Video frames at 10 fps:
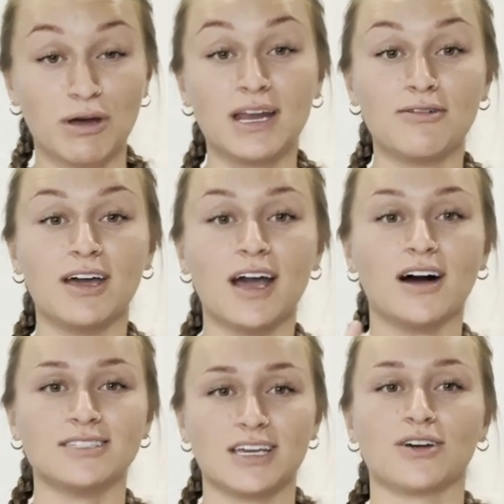I'll take y'all
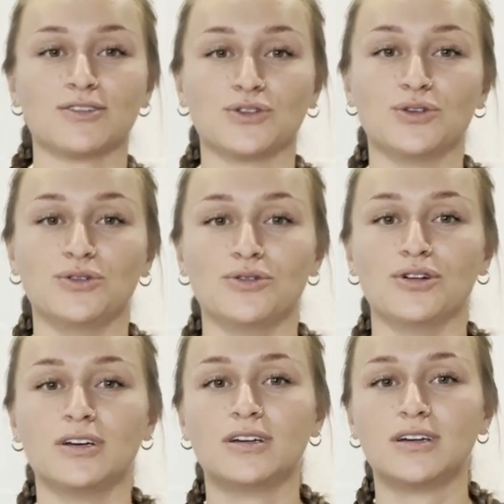through
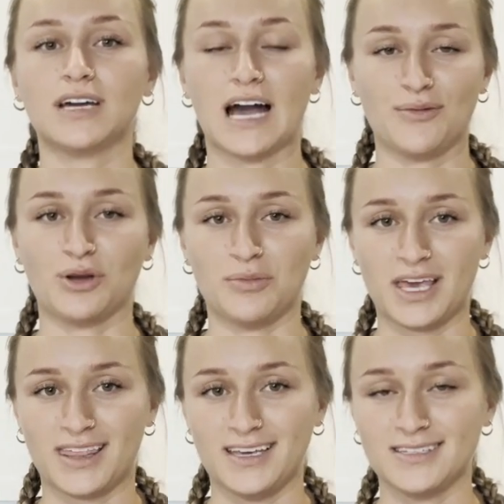how I'm gonna make
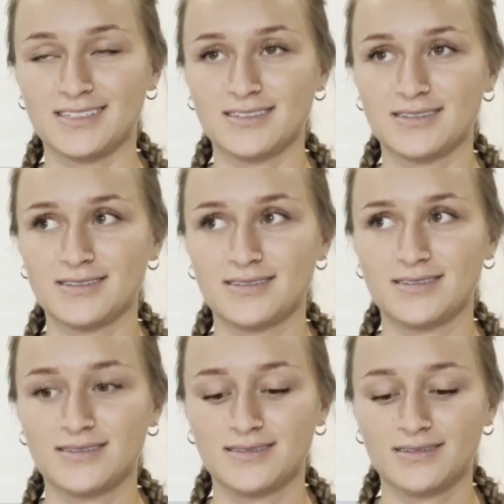these
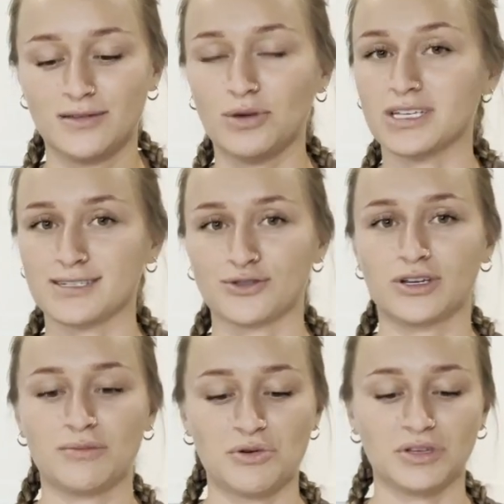because it's gonna be really
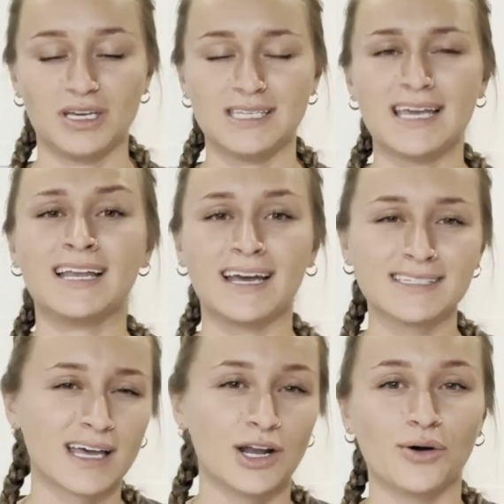easy. And yes, I know I
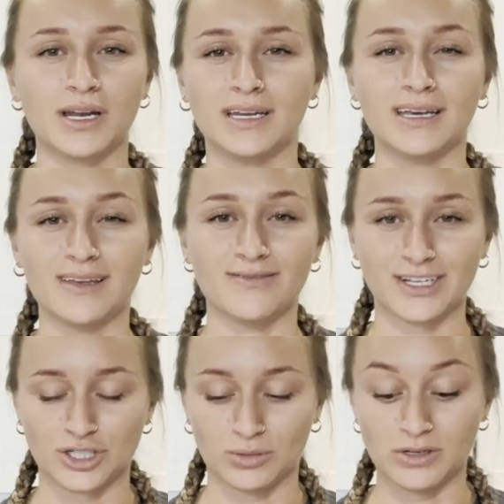need to eat
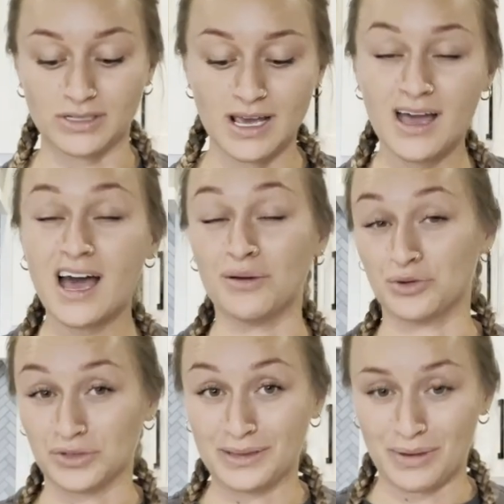vegetables. I've been really
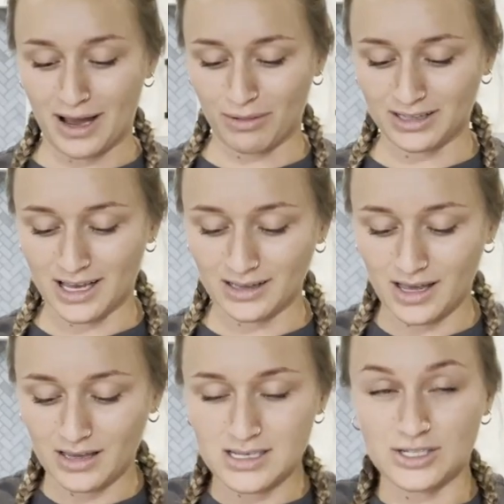bad about that lately, so
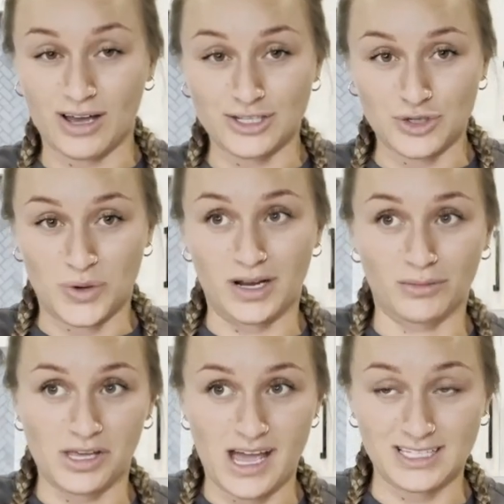I just randomly add
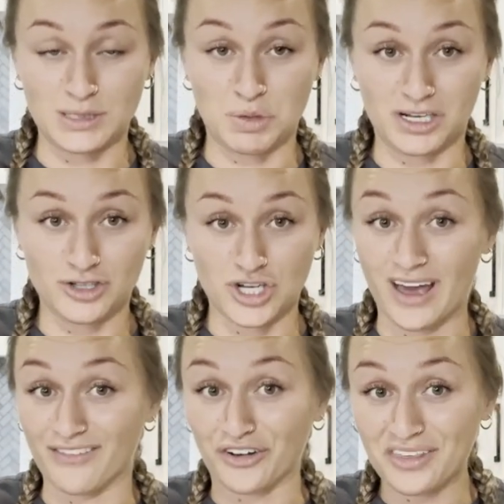spinach to
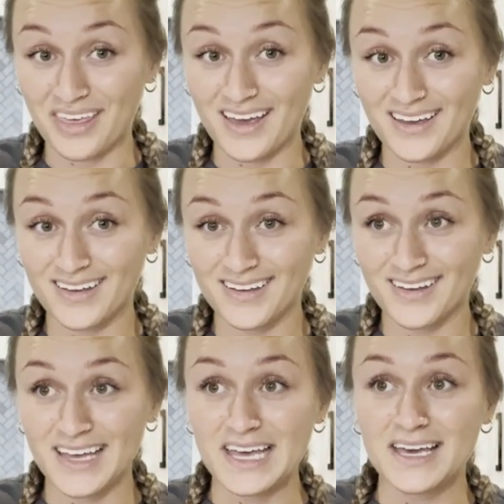everything
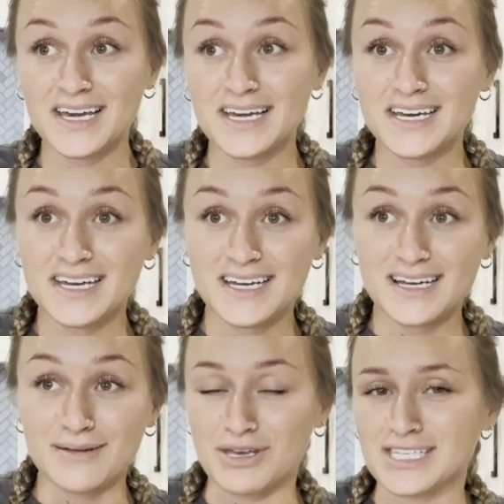because you
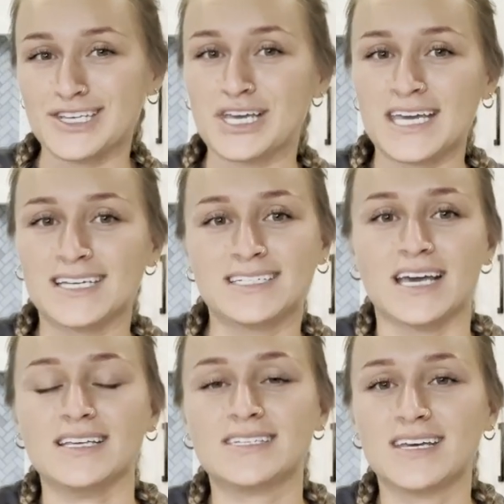can't taste it
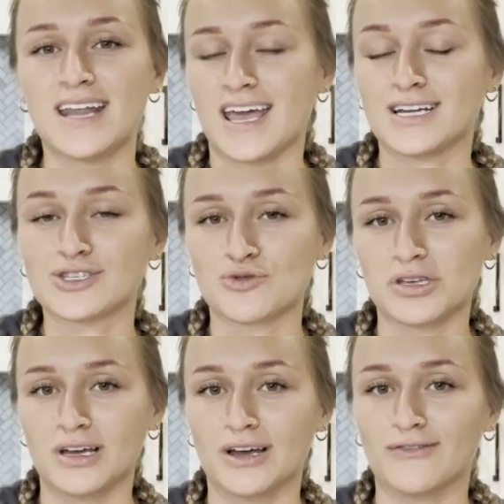and it's really good for you.